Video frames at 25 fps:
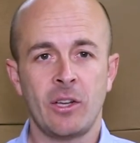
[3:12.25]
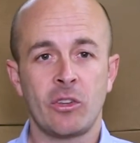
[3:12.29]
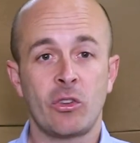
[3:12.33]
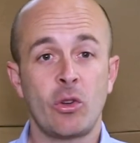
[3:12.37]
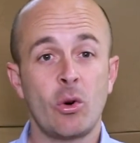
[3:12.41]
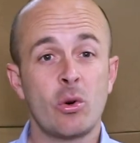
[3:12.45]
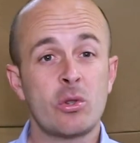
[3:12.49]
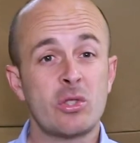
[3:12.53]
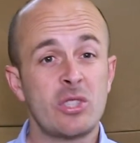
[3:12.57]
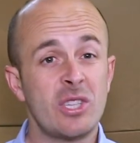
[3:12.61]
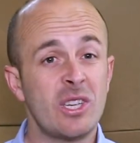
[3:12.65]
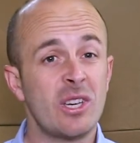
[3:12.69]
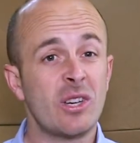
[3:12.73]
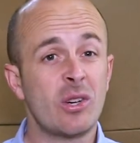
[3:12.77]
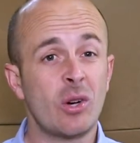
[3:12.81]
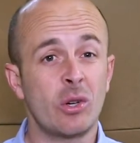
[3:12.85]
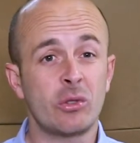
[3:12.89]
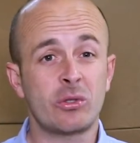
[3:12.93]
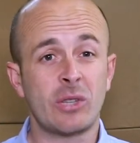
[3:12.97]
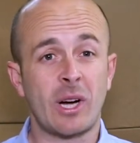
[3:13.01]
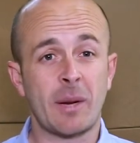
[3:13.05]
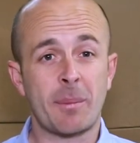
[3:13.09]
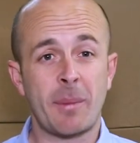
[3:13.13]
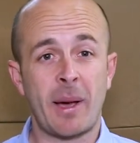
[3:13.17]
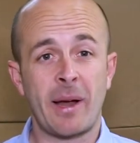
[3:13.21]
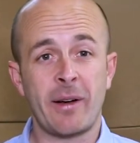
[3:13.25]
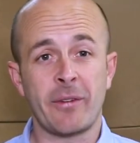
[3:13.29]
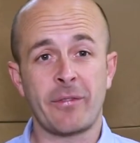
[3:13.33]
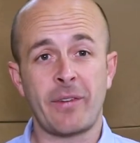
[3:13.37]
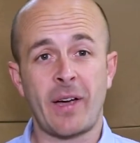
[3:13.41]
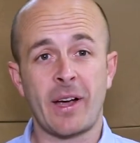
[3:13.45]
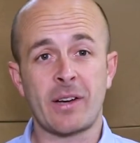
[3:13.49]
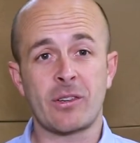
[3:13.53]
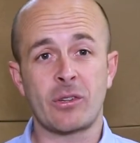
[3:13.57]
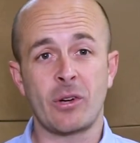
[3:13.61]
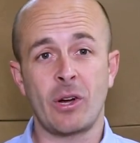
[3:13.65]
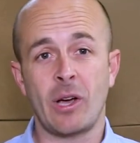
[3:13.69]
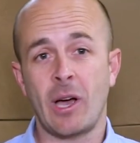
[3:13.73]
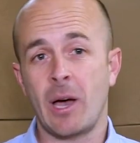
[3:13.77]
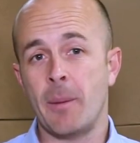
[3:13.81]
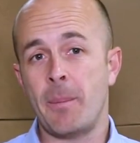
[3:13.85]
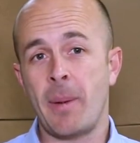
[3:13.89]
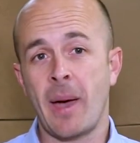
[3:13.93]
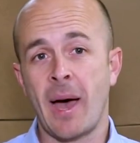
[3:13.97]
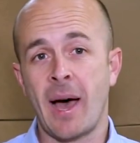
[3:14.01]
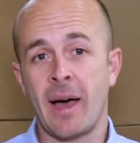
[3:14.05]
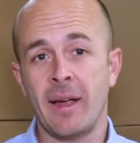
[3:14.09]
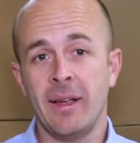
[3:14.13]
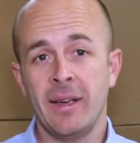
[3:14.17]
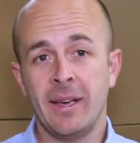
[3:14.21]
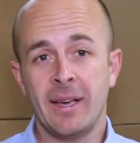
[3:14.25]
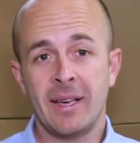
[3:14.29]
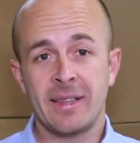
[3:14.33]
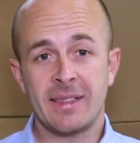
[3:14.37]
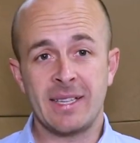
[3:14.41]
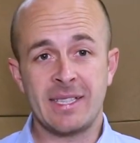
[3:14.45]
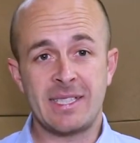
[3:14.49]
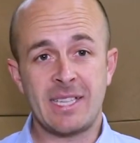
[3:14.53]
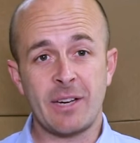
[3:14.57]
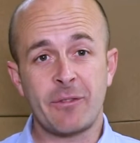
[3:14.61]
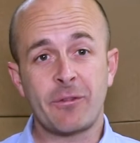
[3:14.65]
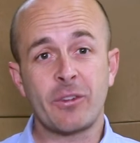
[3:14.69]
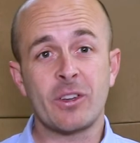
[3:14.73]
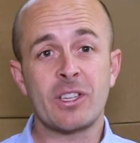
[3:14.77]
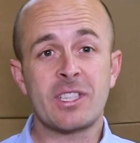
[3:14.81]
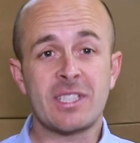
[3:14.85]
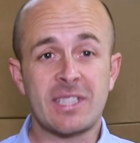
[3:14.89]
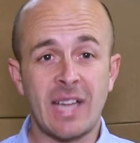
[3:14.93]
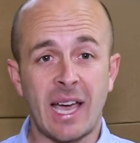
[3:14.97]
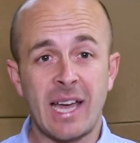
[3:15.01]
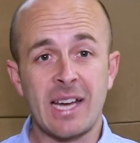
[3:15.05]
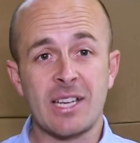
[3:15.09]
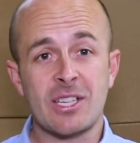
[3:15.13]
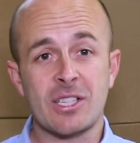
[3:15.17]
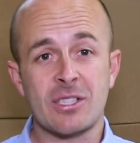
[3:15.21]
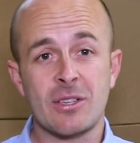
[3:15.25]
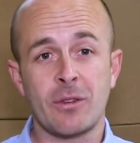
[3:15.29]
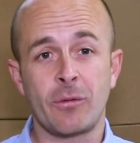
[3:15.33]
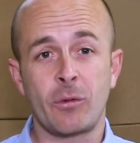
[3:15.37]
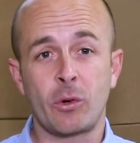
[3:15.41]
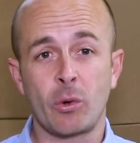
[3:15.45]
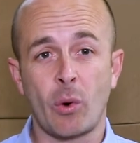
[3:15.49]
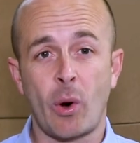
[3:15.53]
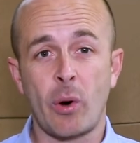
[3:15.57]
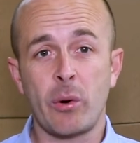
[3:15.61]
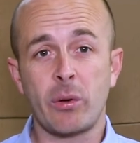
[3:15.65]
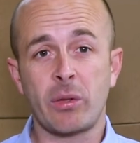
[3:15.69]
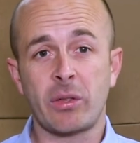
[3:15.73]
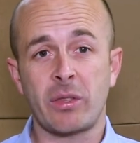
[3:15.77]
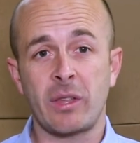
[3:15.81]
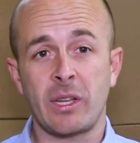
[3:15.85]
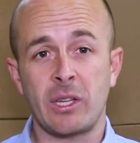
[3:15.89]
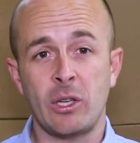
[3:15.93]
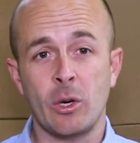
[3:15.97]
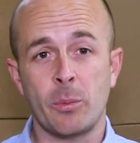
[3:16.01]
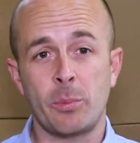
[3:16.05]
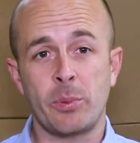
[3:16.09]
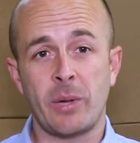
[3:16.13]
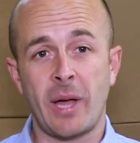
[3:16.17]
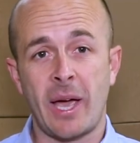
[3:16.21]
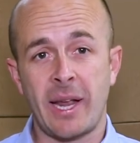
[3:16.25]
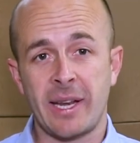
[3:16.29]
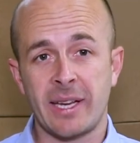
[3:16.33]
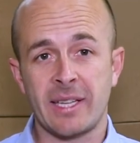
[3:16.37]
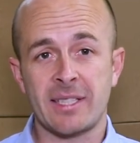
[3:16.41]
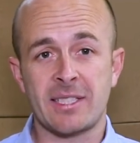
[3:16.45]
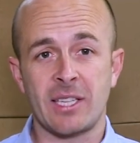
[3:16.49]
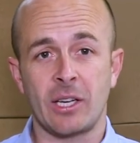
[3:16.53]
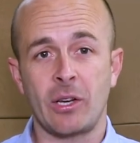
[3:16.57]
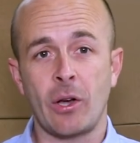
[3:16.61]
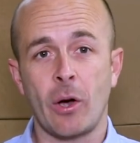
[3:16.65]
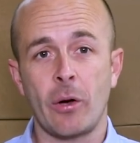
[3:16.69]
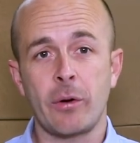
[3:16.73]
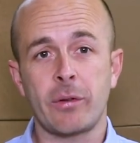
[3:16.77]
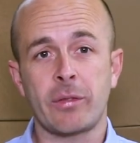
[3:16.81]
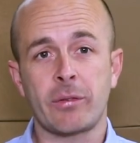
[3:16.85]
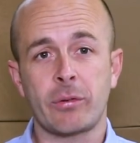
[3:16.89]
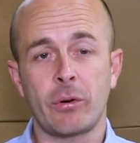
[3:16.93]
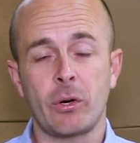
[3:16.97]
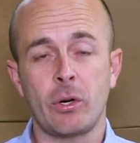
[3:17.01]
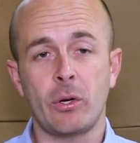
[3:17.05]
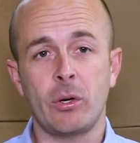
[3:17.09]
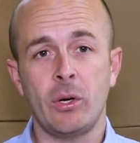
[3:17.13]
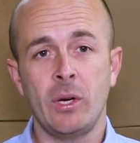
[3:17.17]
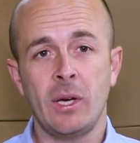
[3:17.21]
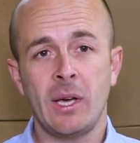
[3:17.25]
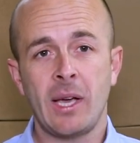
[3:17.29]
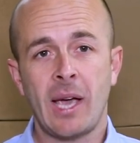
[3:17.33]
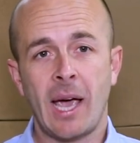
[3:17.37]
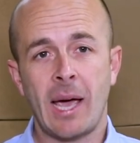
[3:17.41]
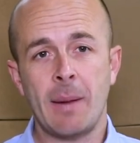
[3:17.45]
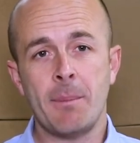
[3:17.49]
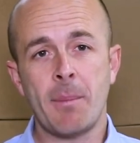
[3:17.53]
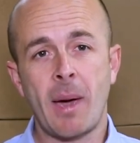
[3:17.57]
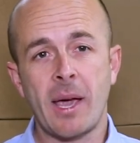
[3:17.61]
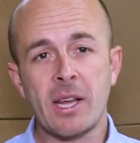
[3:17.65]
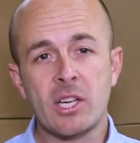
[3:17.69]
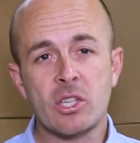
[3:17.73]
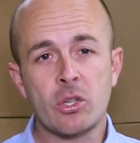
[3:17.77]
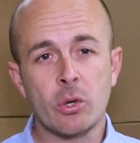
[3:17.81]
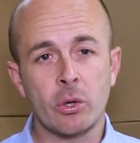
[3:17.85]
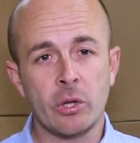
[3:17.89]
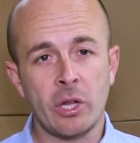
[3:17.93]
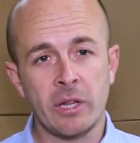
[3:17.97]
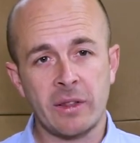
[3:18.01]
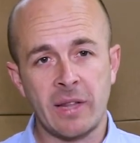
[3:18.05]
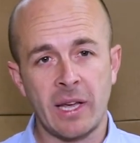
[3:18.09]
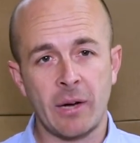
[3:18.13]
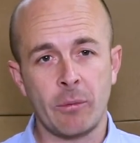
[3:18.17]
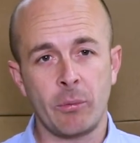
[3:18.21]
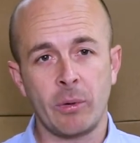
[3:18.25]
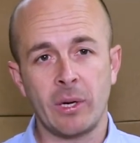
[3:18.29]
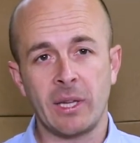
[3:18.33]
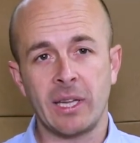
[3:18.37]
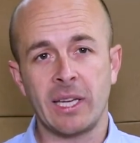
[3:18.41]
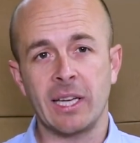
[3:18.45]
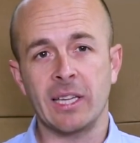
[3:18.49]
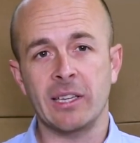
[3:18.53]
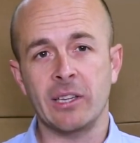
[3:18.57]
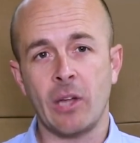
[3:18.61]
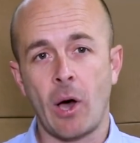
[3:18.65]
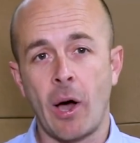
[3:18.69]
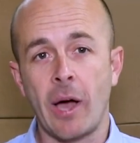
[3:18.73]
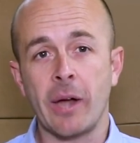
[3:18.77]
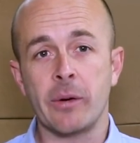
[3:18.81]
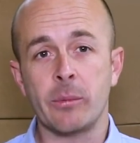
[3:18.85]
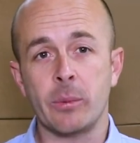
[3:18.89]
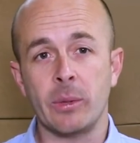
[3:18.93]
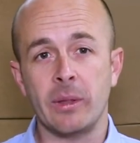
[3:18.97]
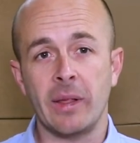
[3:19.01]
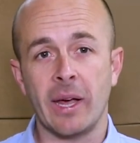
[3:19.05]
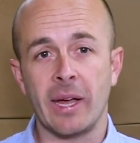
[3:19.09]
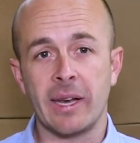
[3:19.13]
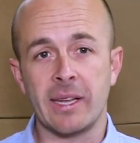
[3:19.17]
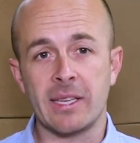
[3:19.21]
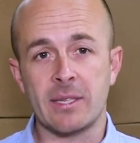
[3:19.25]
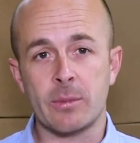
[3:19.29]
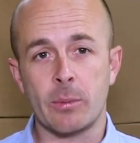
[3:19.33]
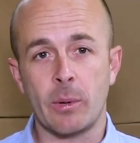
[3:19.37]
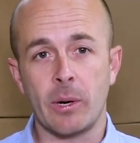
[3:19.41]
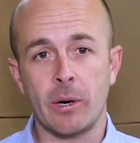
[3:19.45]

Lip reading: Talk to your contract manufacturer about the different stages of growth that you're planning to go through and make sure that they're really aligned with that as